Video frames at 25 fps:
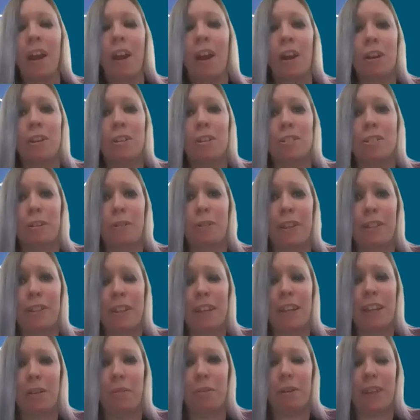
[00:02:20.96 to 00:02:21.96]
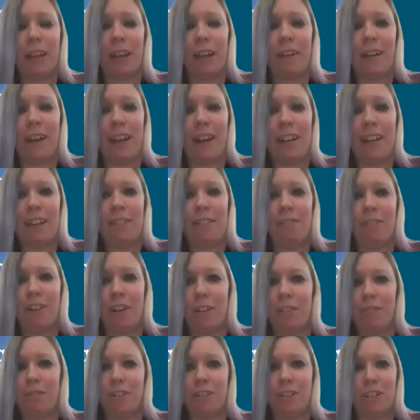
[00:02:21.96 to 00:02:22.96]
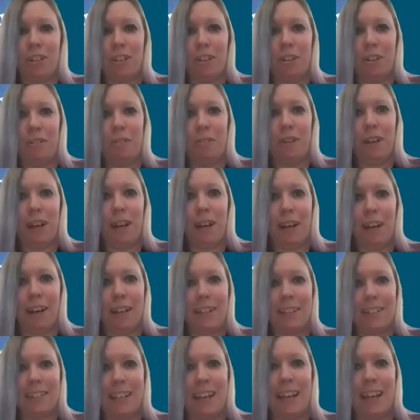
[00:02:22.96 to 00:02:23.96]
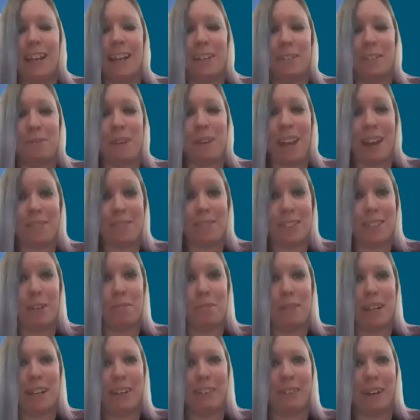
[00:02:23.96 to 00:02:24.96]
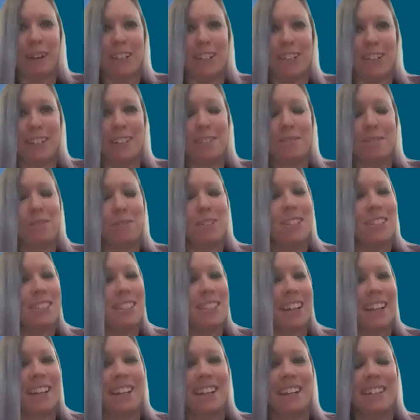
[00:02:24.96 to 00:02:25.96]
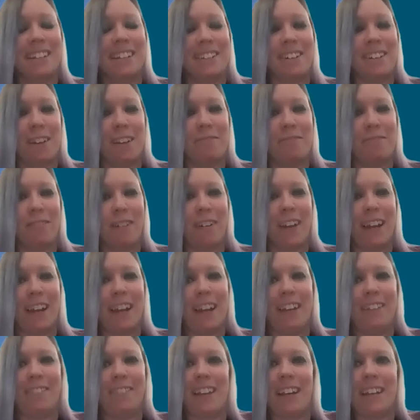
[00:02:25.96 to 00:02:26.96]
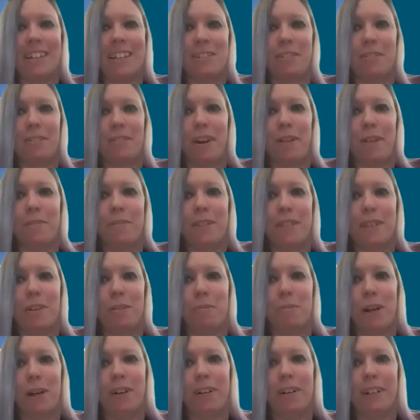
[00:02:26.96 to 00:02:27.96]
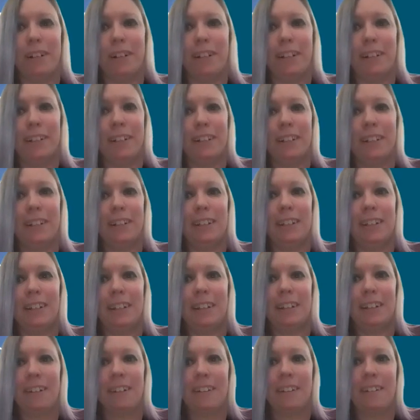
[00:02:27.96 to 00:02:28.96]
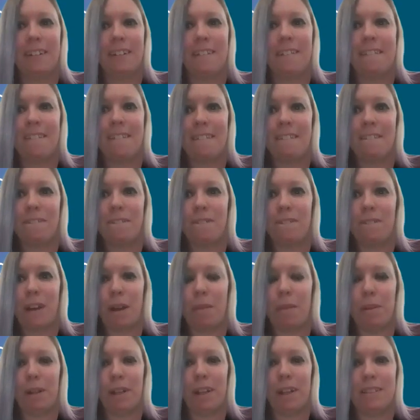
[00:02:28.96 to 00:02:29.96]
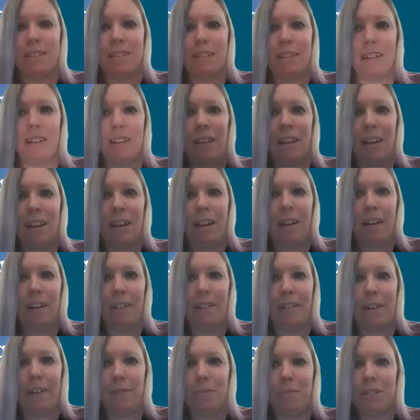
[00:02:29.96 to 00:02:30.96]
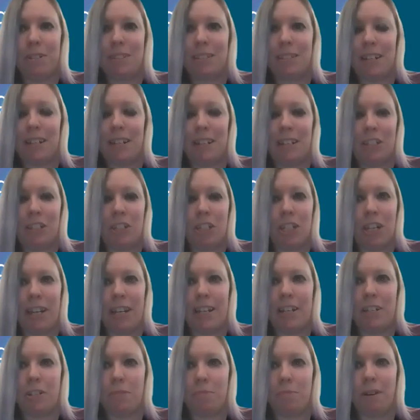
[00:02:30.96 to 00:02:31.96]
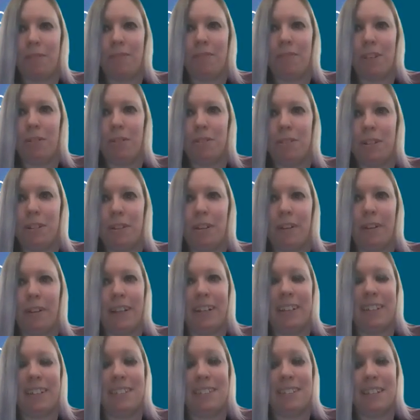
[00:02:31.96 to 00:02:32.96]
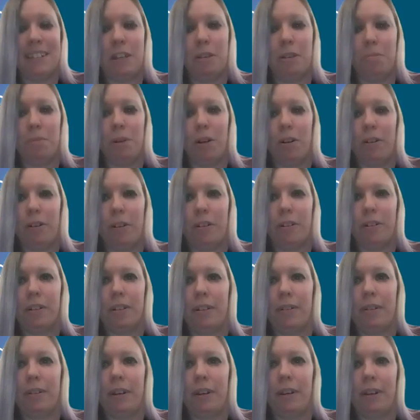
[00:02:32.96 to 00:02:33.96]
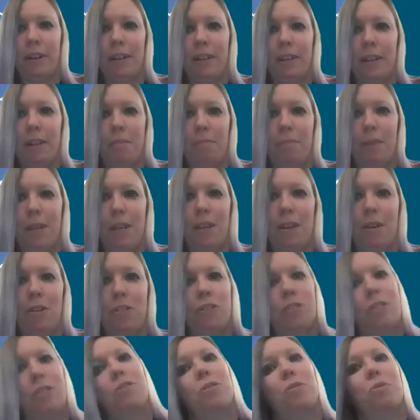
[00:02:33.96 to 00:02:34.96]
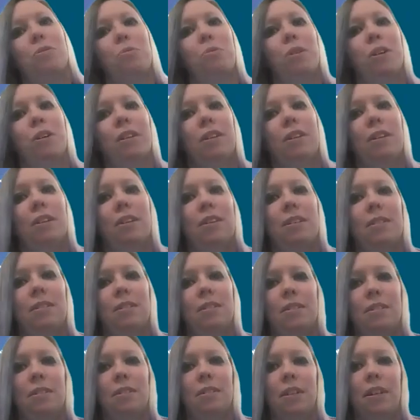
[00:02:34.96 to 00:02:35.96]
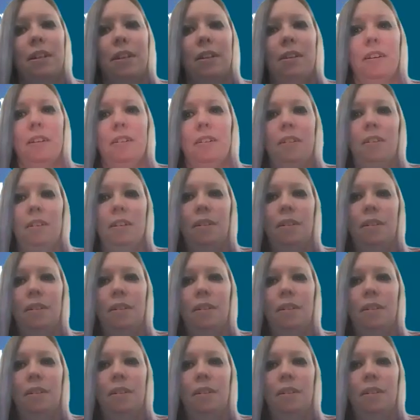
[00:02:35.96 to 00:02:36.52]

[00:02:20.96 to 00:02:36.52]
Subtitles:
So I think without any further ado, seeing as we have so many questions, we're just going to dive right in, if that's all right with you, Mark. Fabulous. I am just going to change my view so that I can see you, Mark. Give me just 1 second.